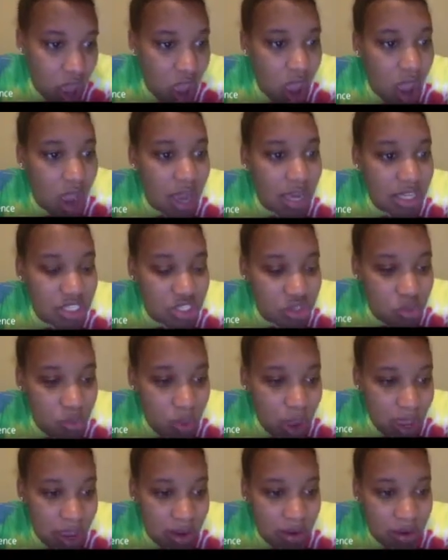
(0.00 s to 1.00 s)
A
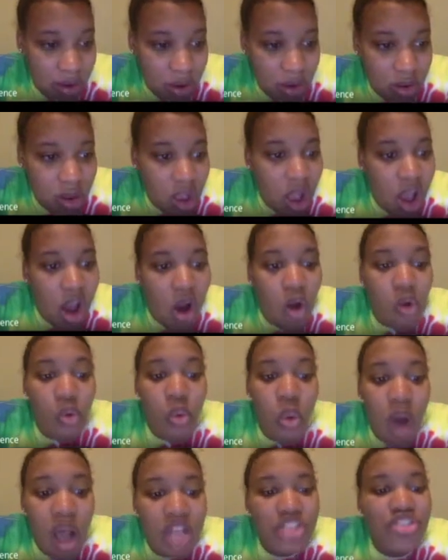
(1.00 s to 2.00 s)
square, a
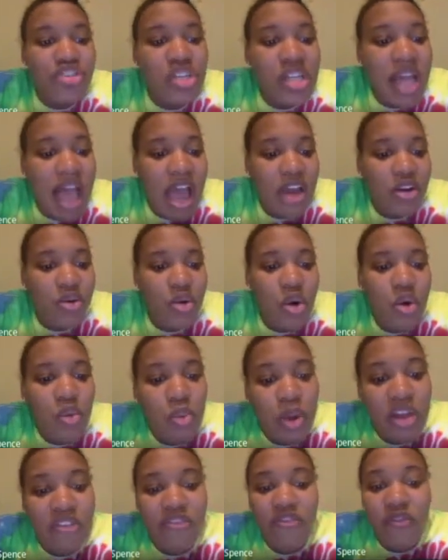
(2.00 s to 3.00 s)
quadrilateral
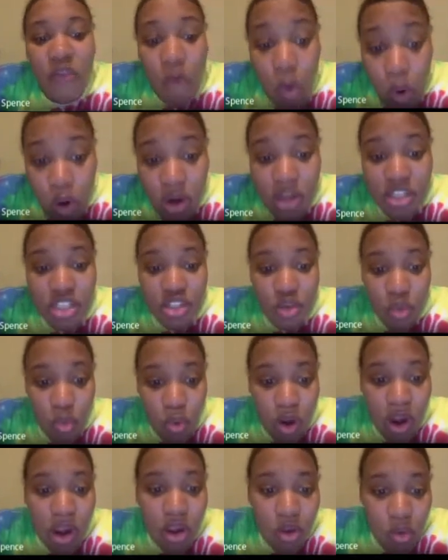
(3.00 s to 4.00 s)
with 4
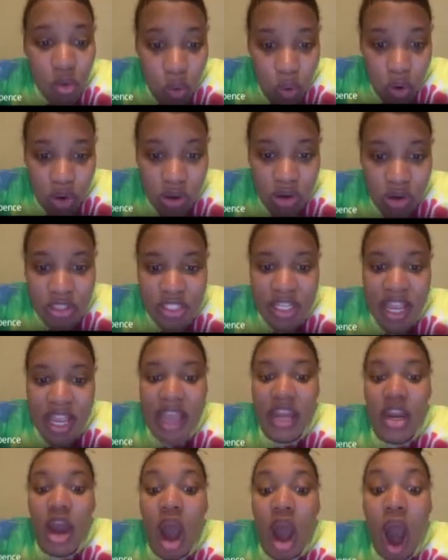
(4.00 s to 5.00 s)
square corners
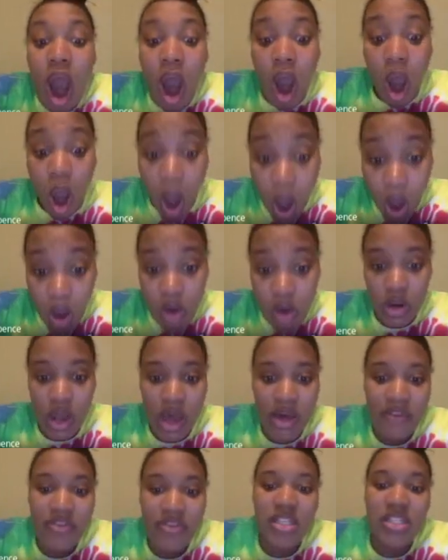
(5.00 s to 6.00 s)
and all
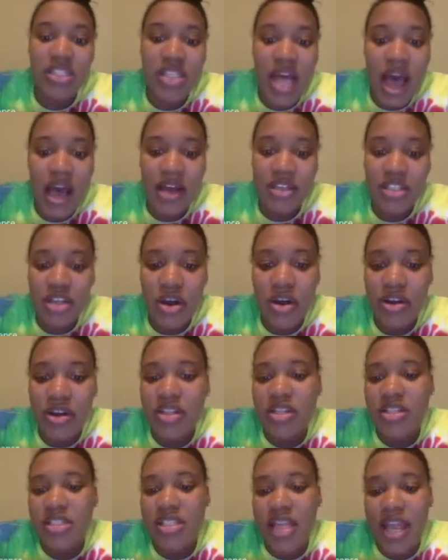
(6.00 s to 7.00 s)
of the sides are the
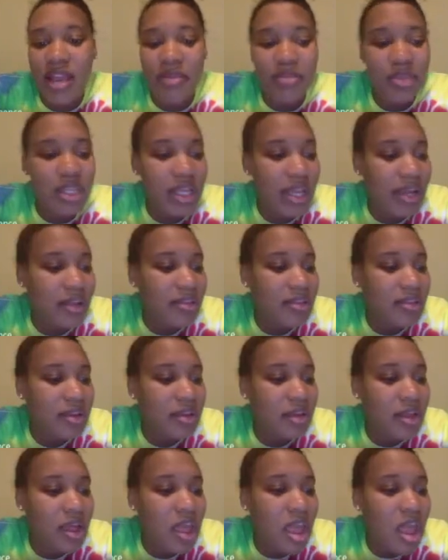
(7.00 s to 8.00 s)
same length.
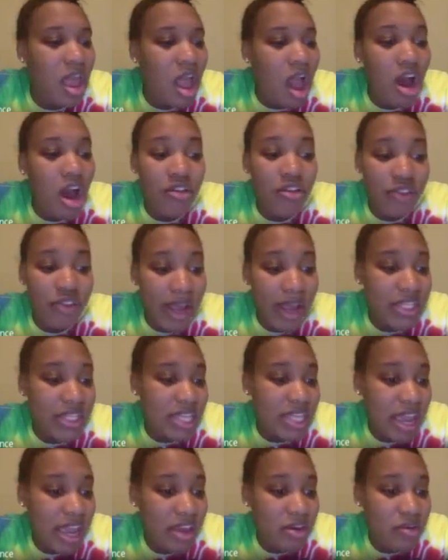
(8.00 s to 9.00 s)
A
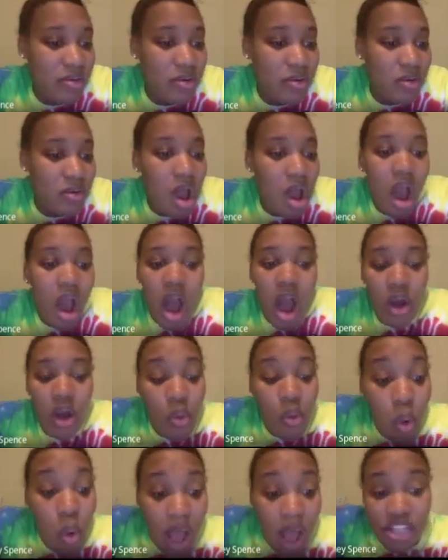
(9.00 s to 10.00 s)
rectangle, a
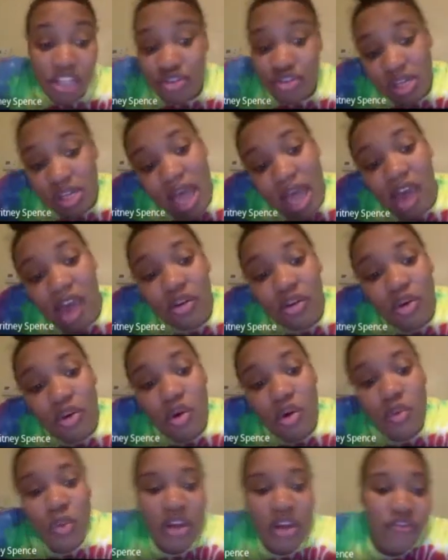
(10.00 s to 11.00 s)
quadrilateral
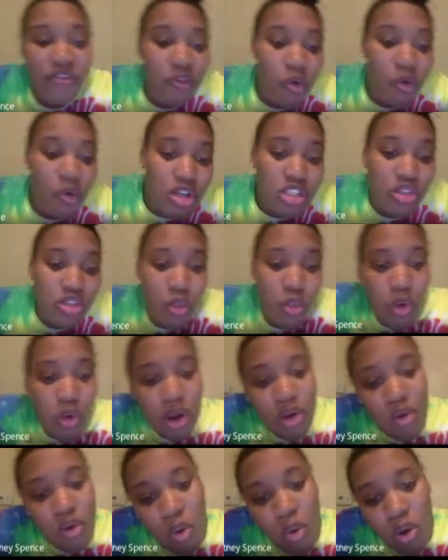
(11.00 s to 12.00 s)
with 4 square
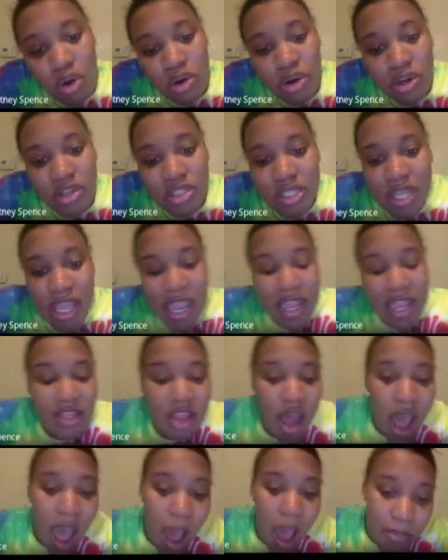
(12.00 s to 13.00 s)
corners and the
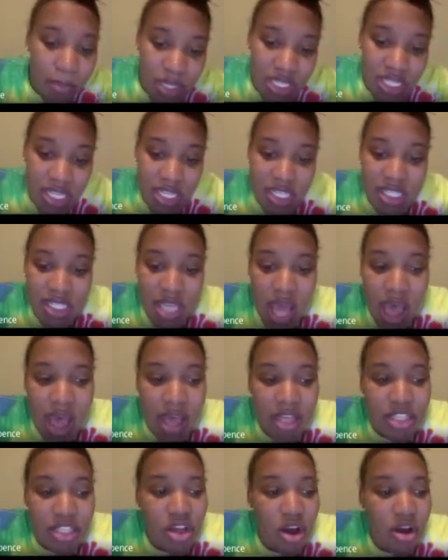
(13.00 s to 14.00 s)
opposite
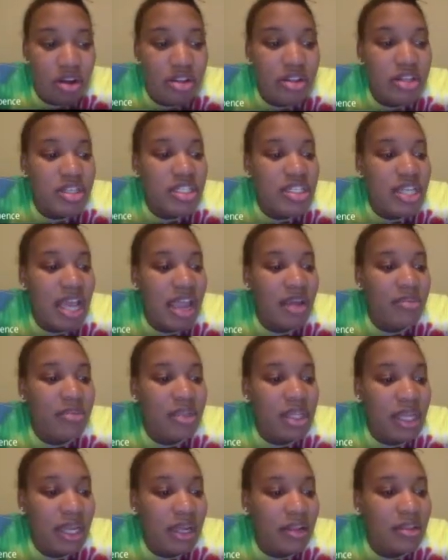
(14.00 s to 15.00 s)
sides are the same
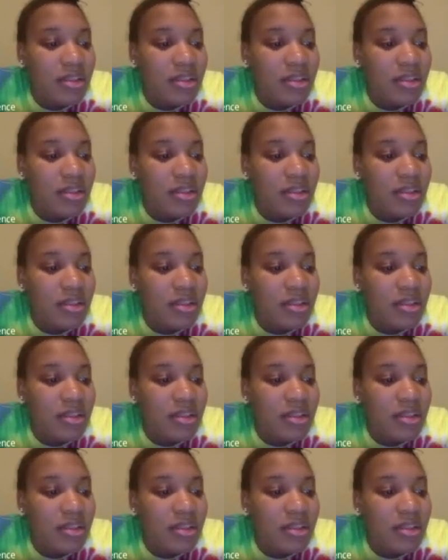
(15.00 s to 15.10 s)
length.